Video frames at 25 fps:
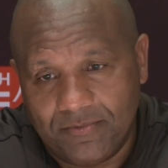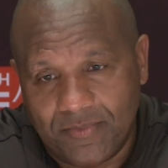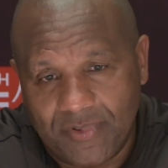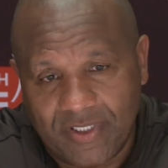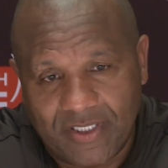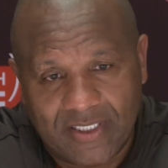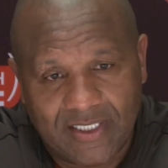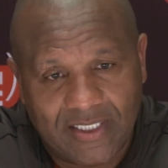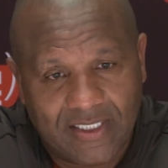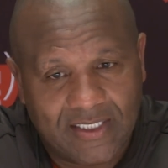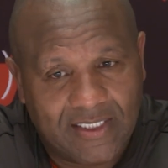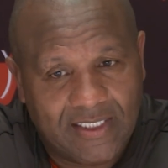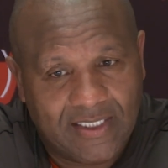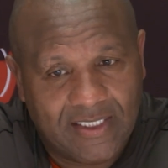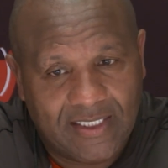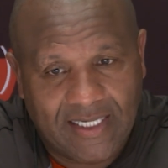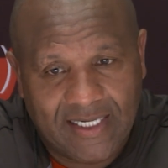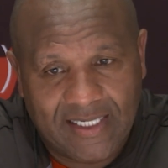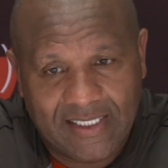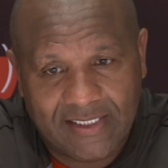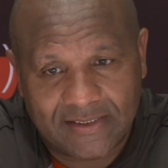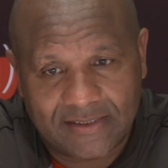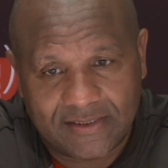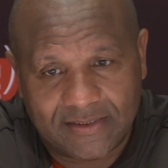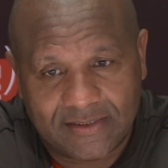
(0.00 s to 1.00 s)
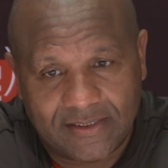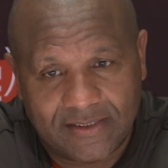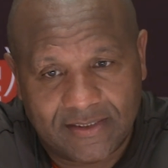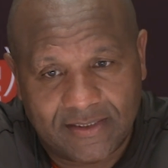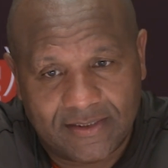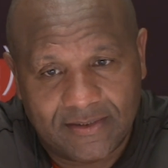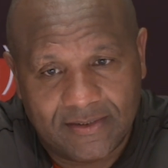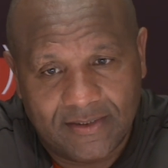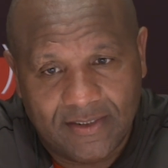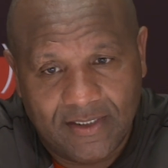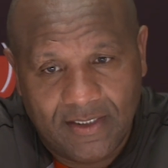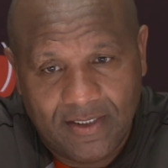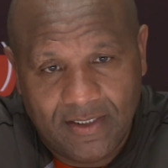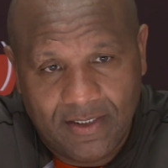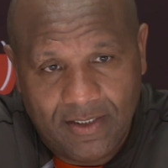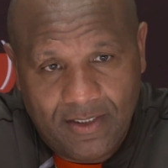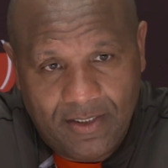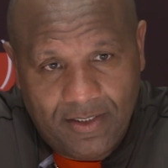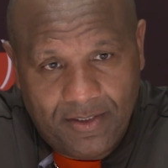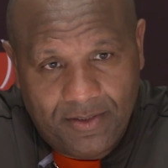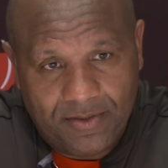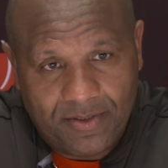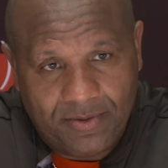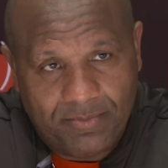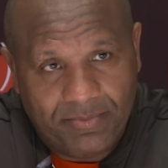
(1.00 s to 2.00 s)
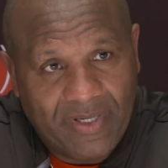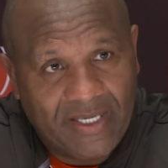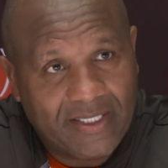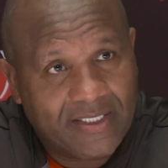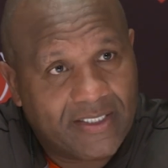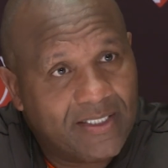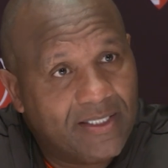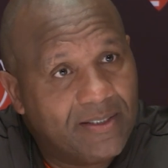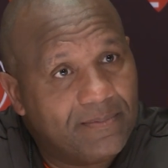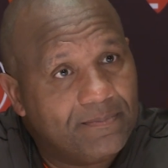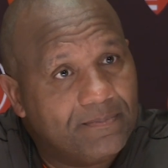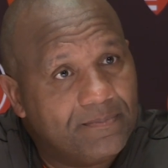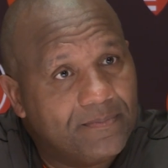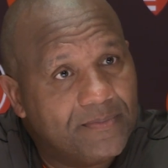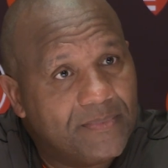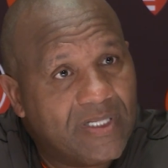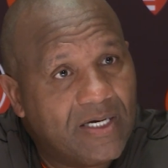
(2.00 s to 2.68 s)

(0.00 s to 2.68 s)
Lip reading: We think he has the makeup